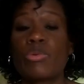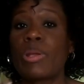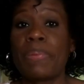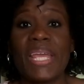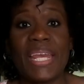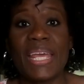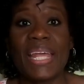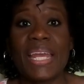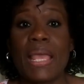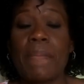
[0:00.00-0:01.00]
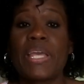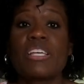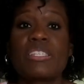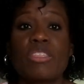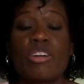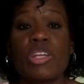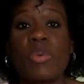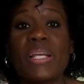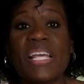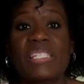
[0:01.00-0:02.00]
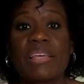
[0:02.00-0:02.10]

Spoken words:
to repeat it because the 31 days